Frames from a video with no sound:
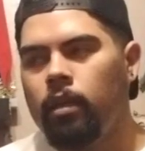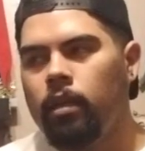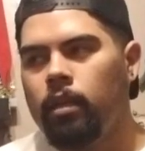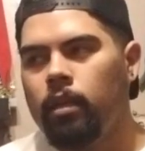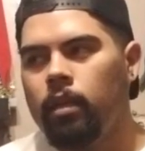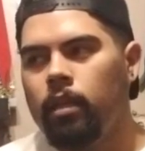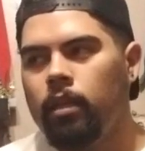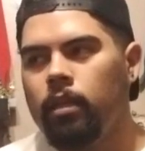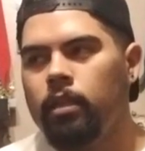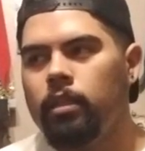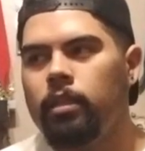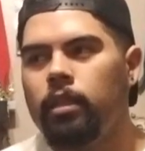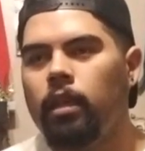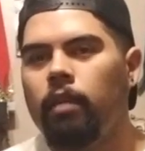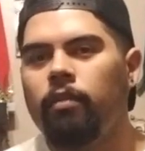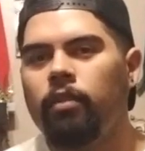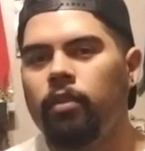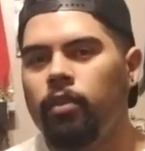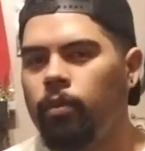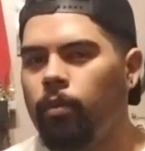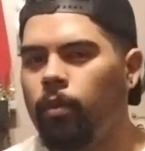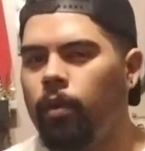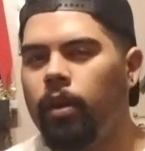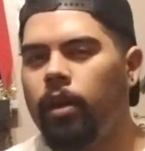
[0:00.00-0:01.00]
his
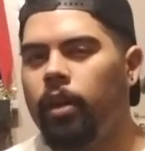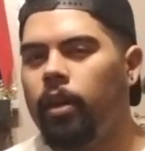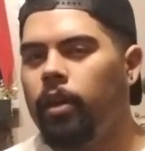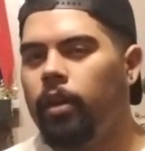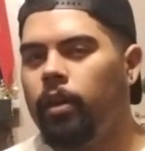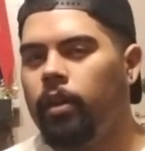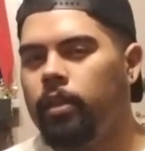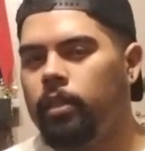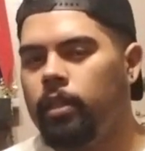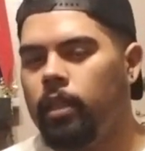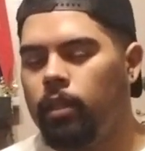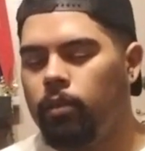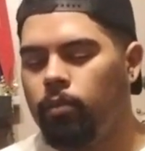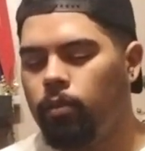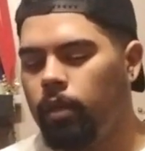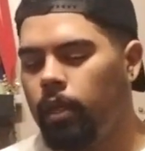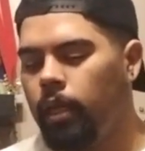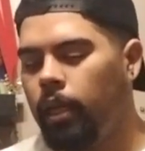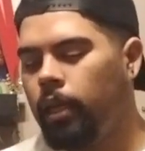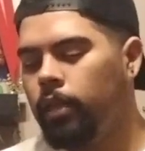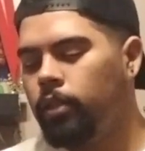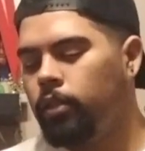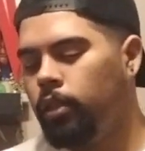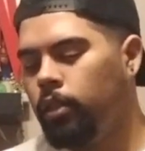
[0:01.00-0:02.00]
7th grade year, because that's when
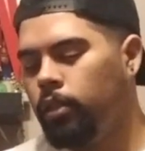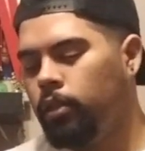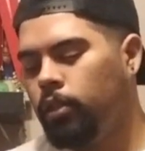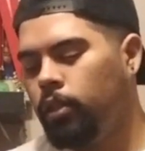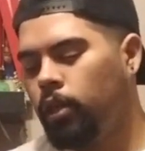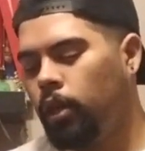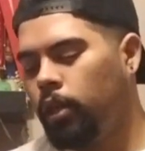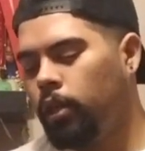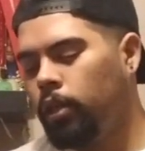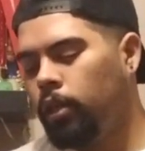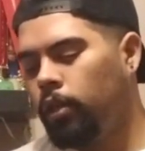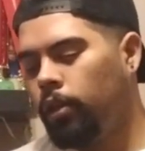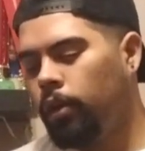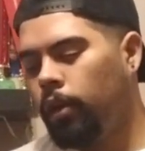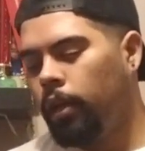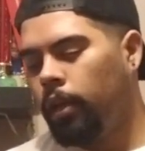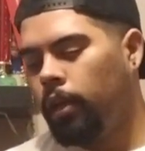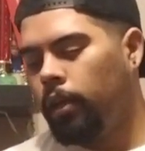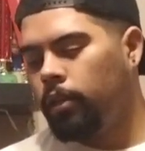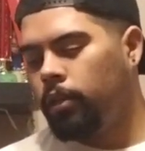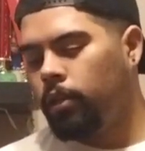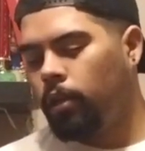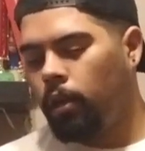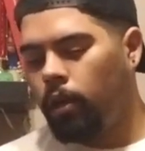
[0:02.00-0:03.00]
he had just started learning
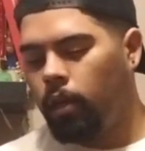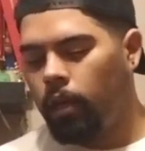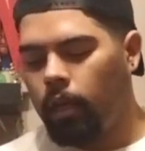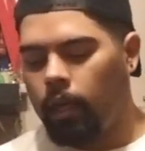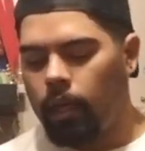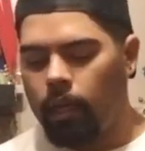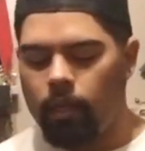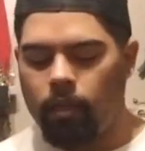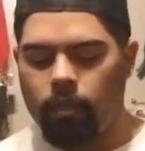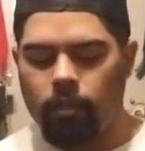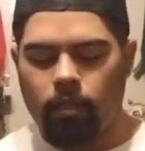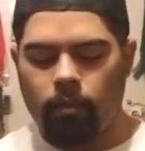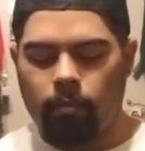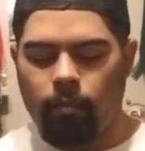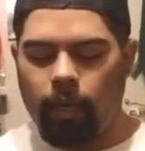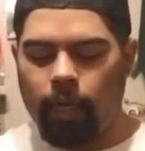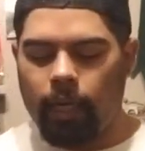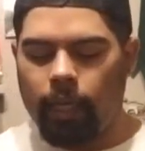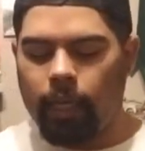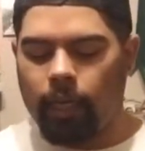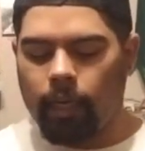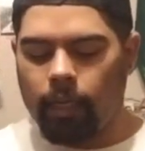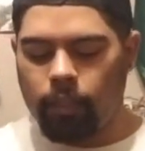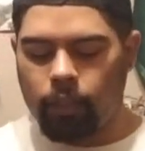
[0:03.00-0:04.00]
guitar and got into
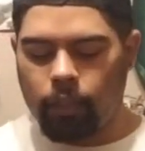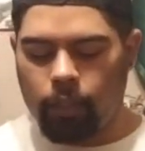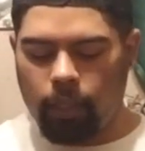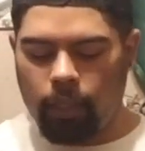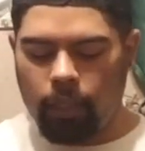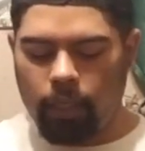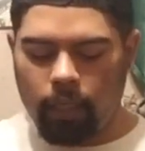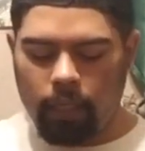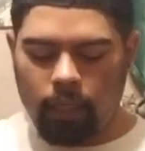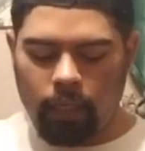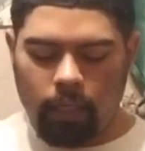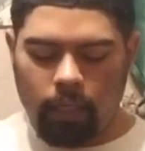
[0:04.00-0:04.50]
mariachi.